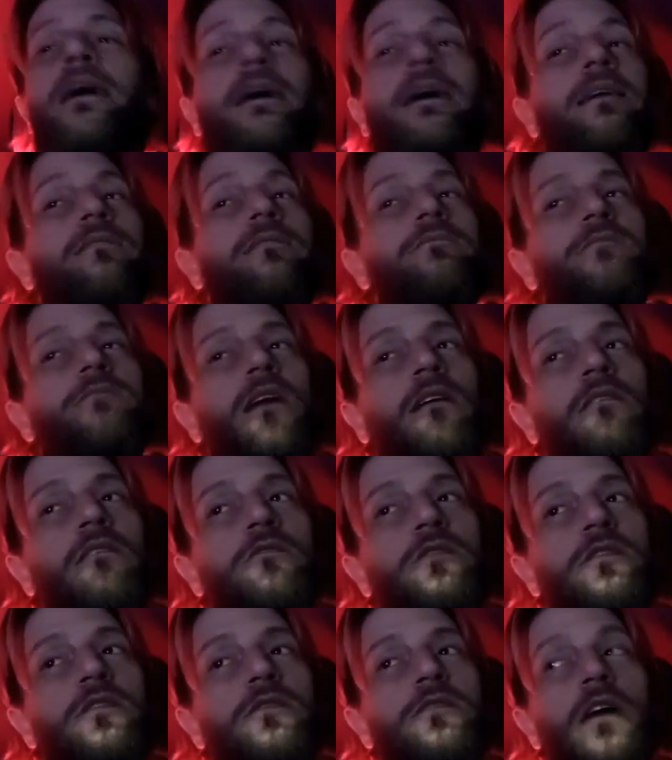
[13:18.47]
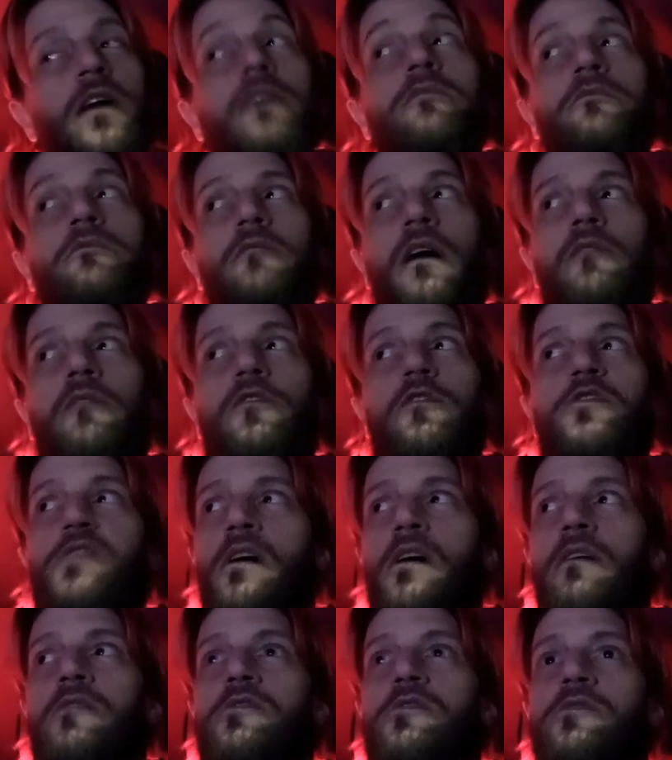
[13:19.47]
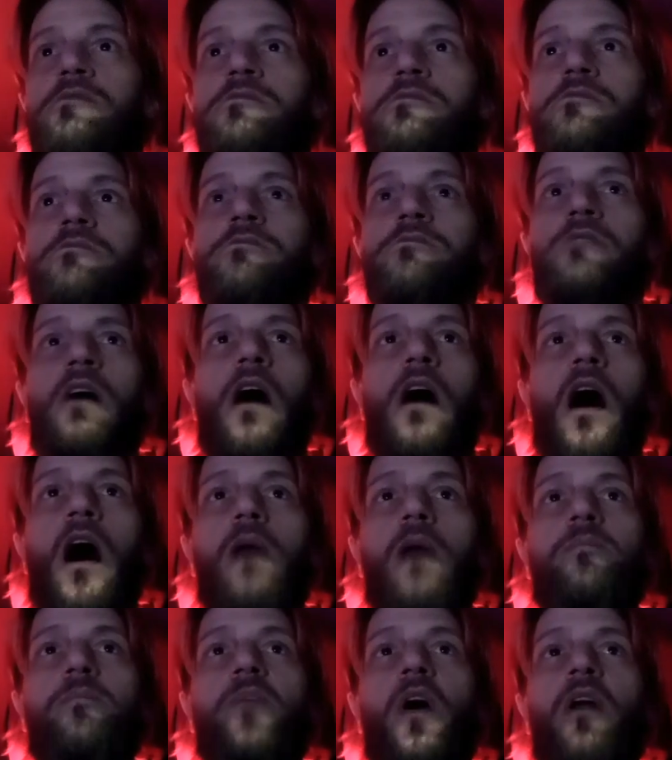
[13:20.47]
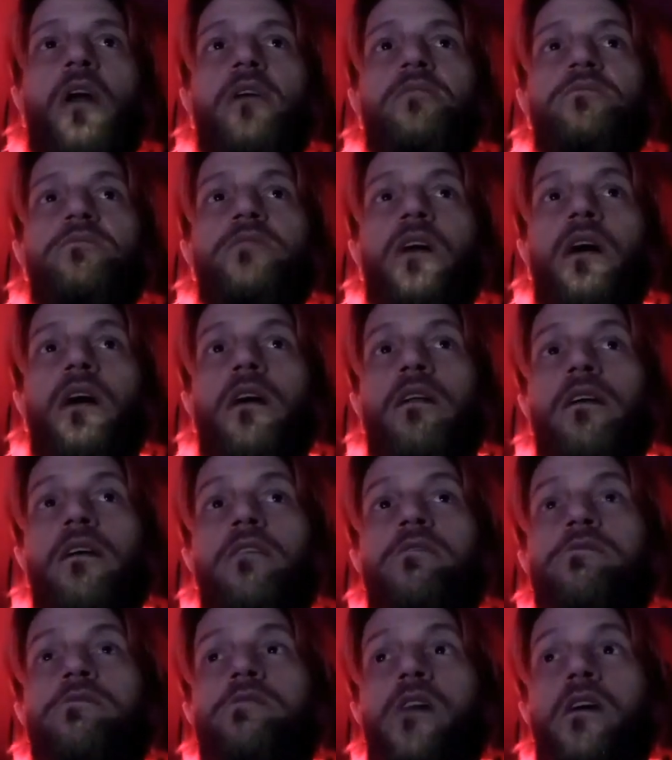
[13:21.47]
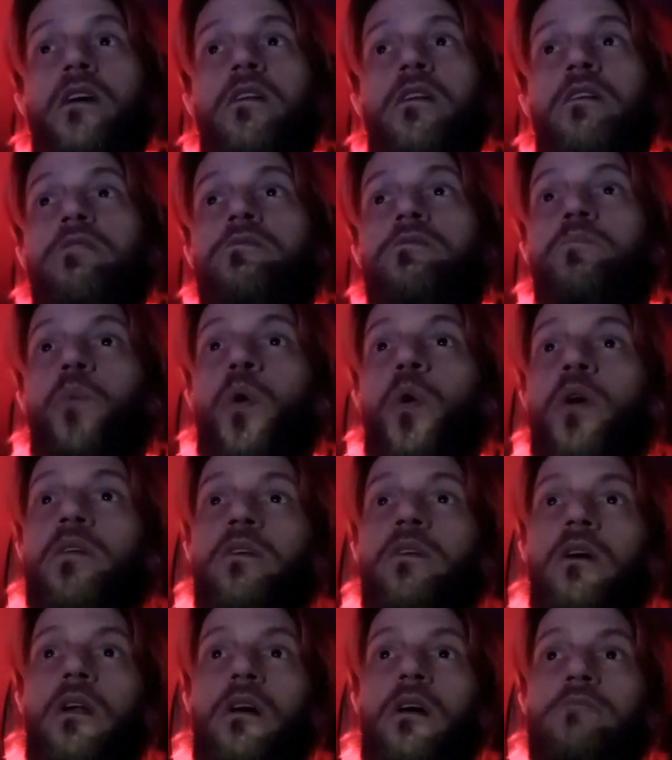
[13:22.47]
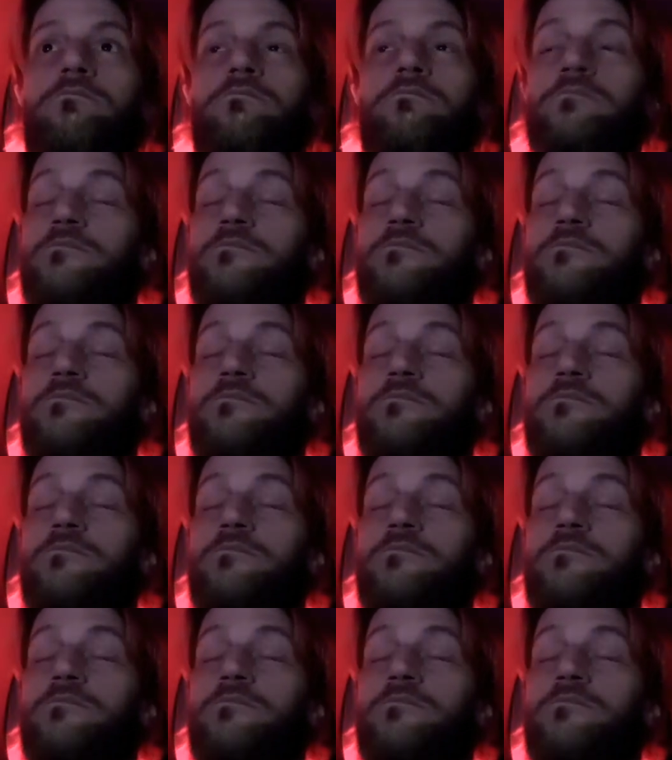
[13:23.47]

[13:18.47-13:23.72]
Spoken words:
Intelligence, I do have intelligence. I'm not exactly a genius, but you know,